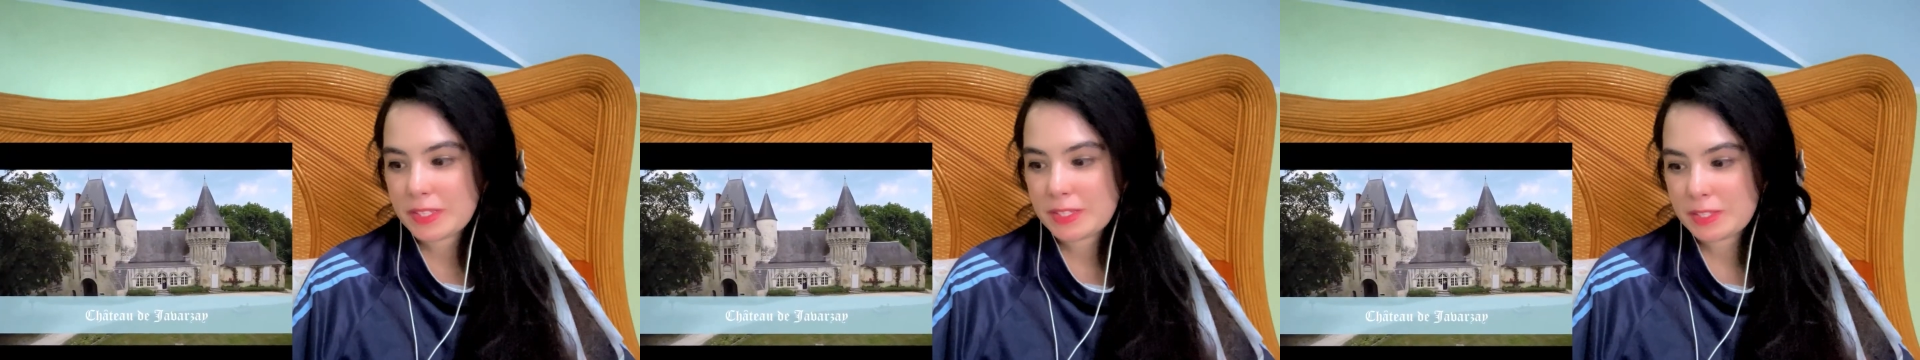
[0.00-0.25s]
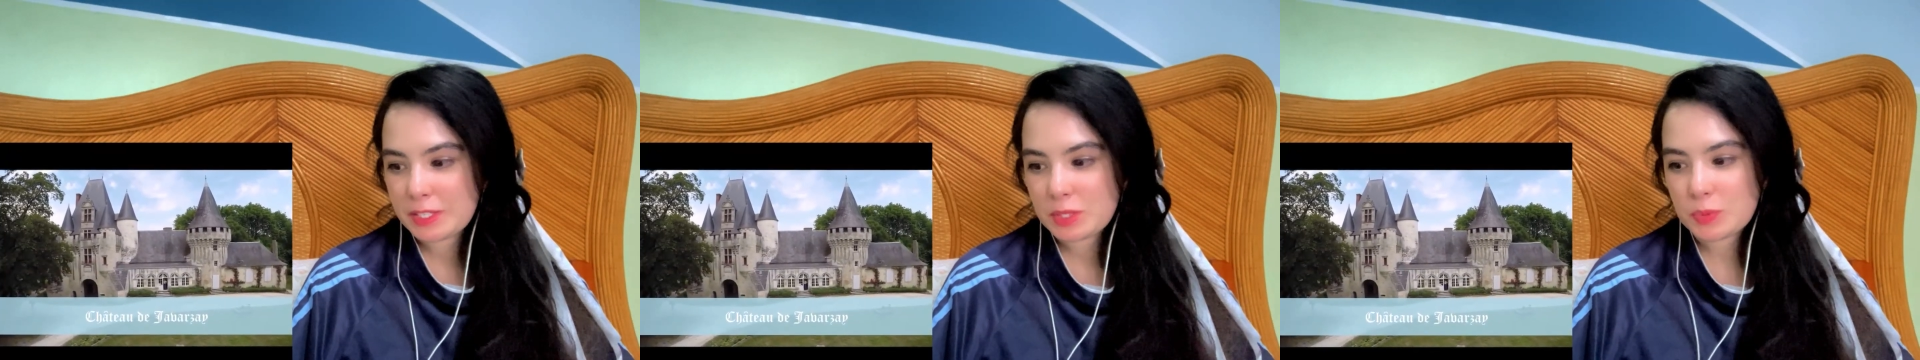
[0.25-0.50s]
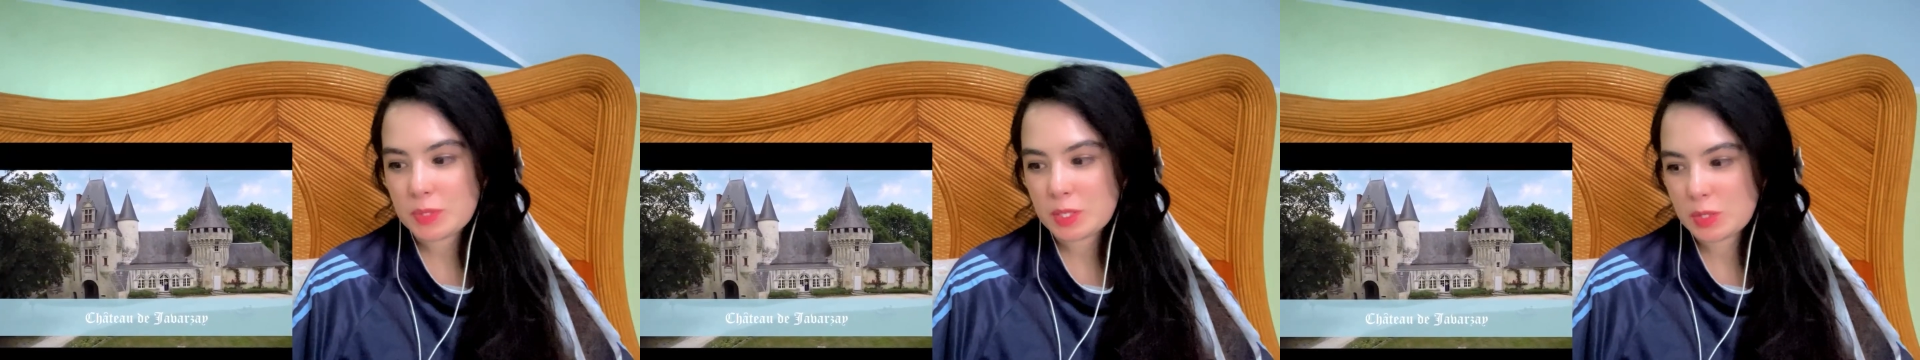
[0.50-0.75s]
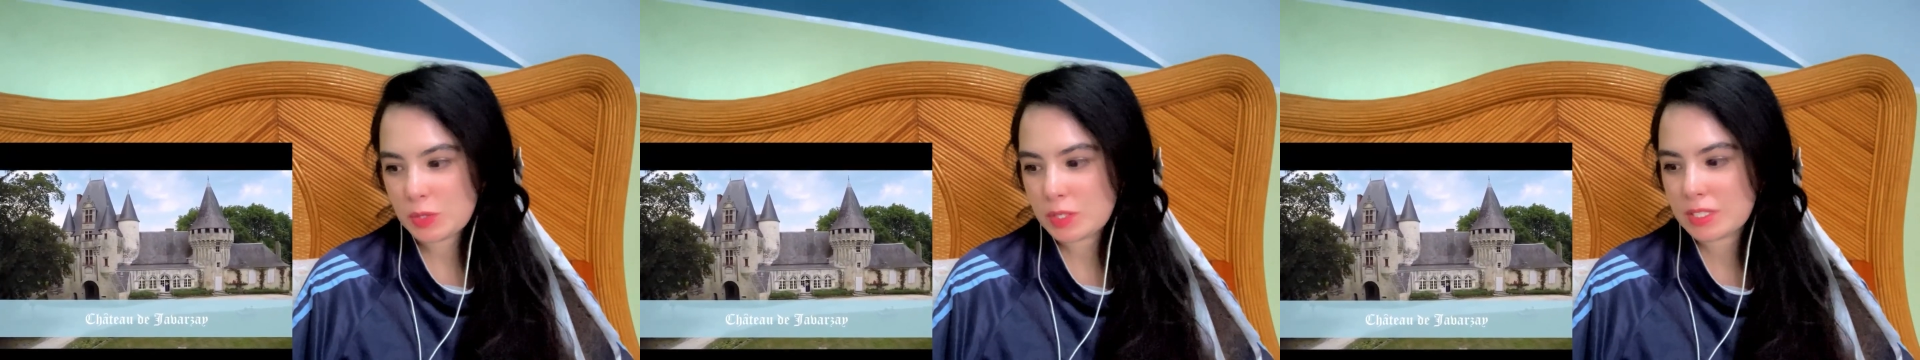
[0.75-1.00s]
This one
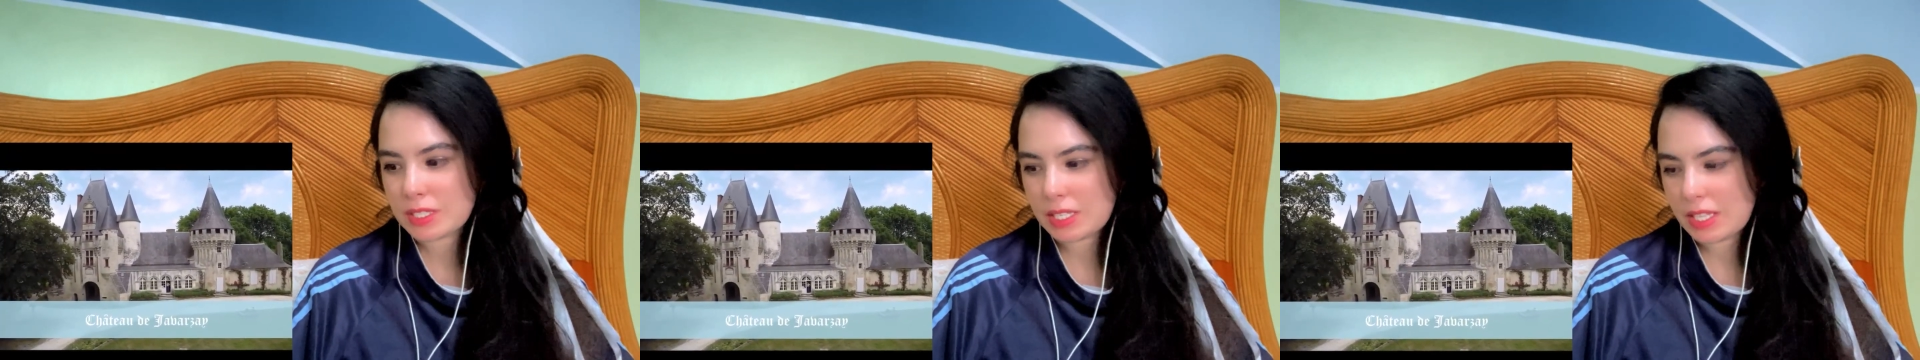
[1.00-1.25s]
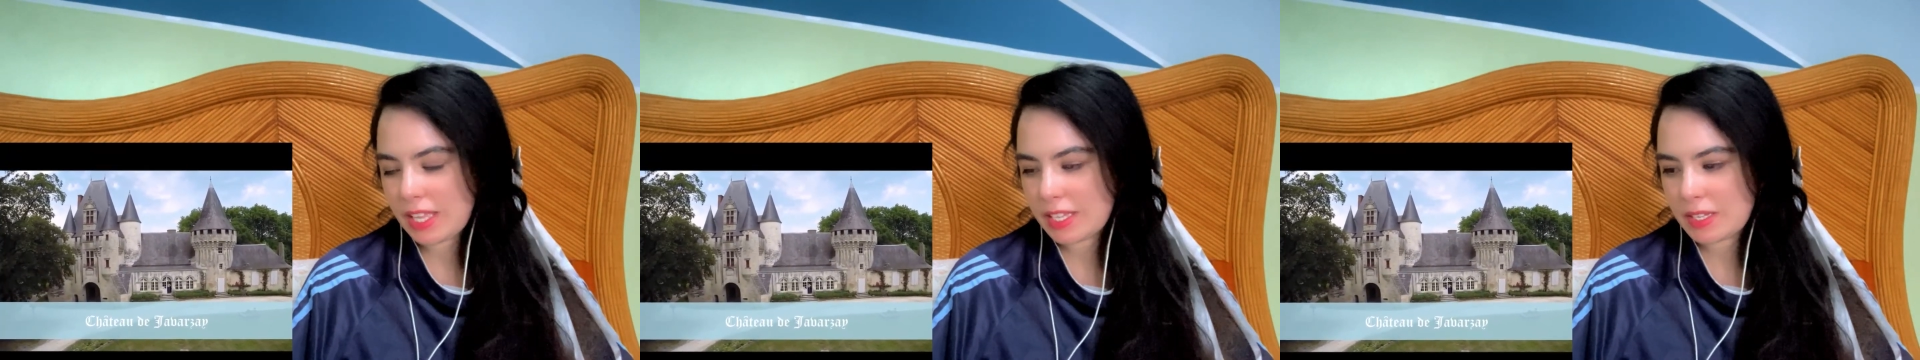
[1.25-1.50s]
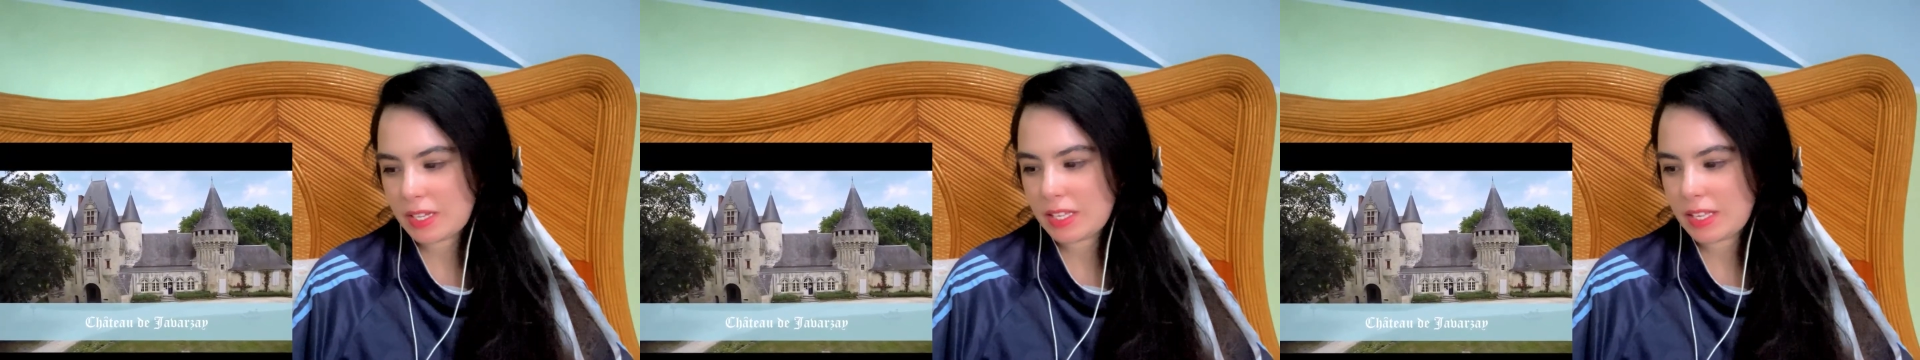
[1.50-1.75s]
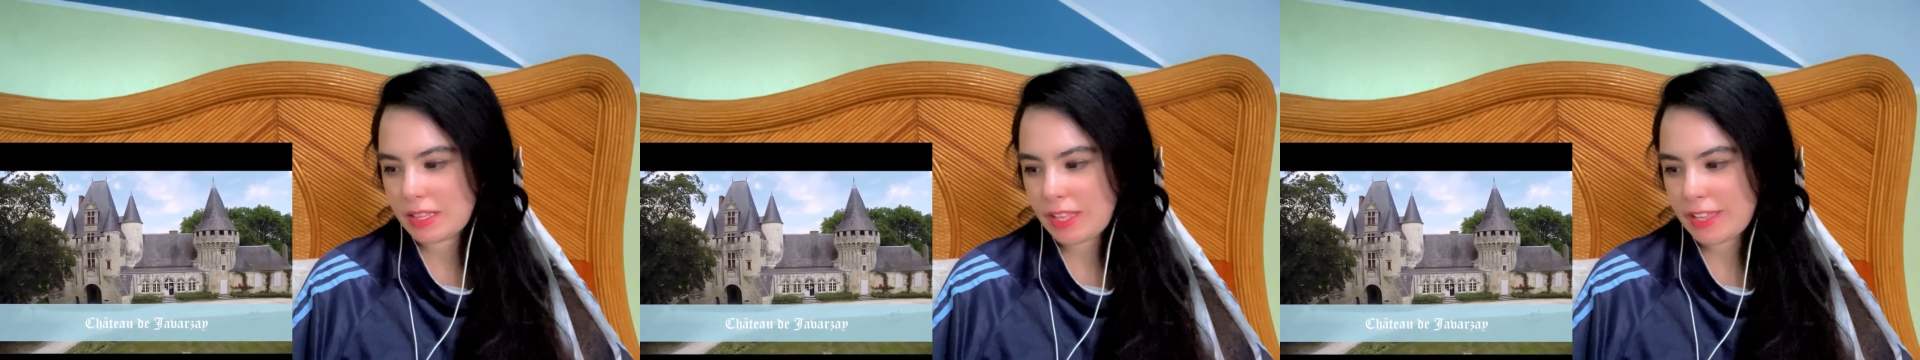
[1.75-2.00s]
looks like
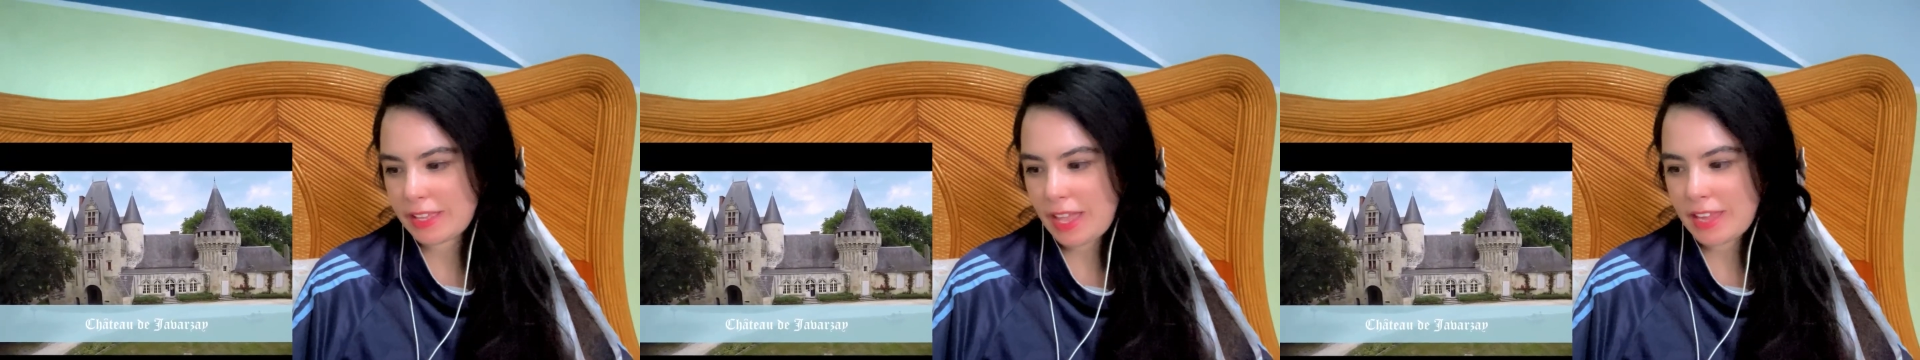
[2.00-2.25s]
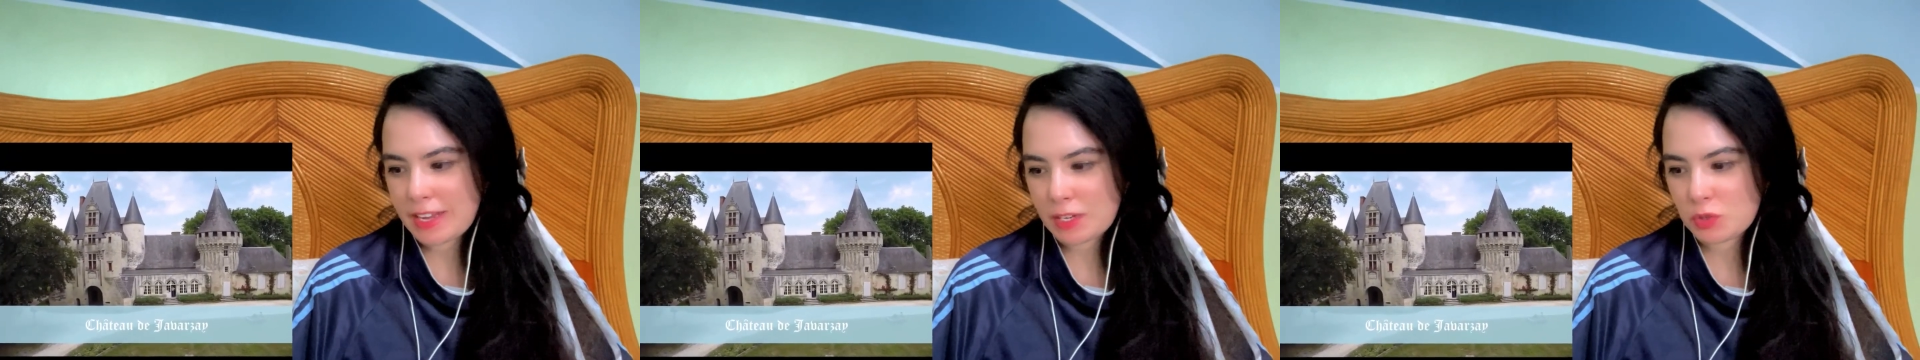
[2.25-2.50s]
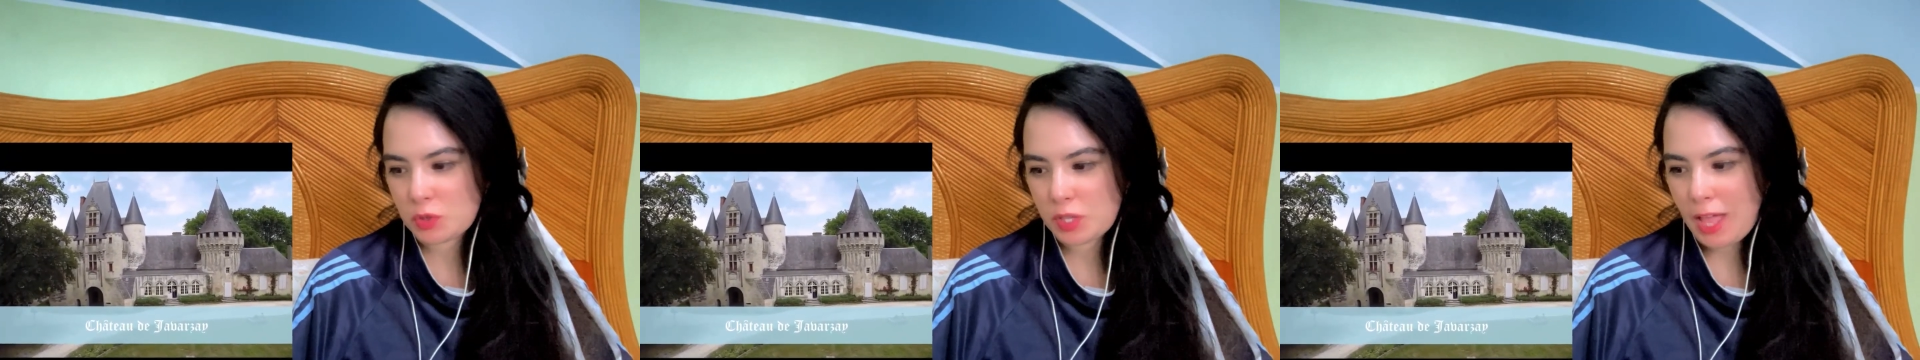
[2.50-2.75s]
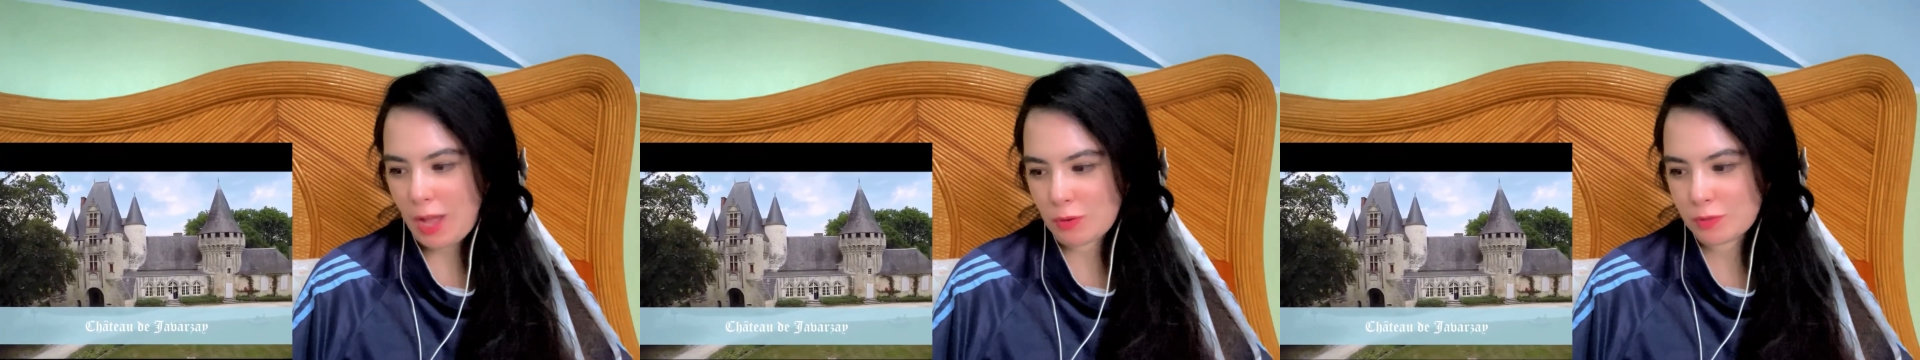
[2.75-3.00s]
an actual
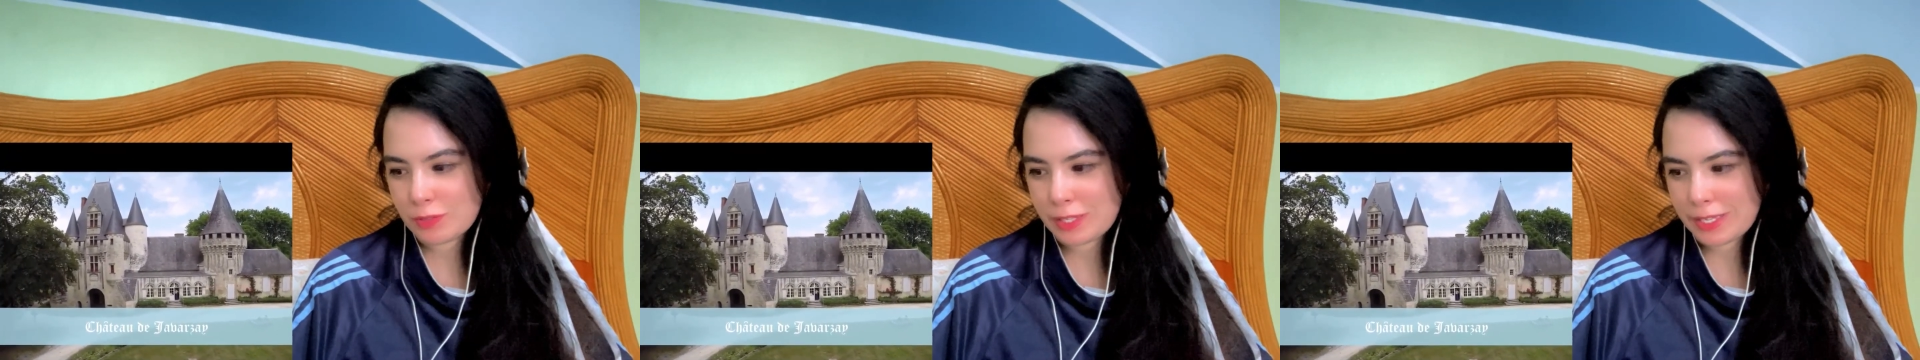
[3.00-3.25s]
house.